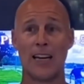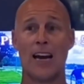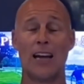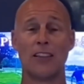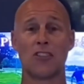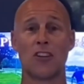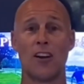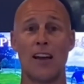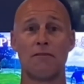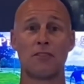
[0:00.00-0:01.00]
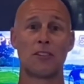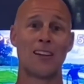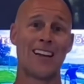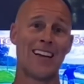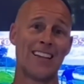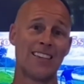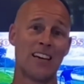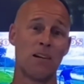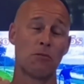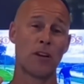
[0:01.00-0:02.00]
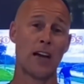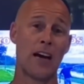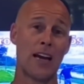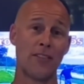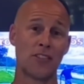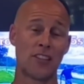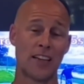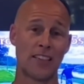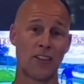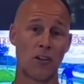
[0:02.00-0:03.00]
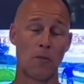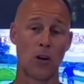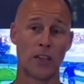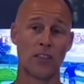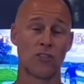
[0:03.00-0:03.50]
highly sought after and pretty high in the secondary market,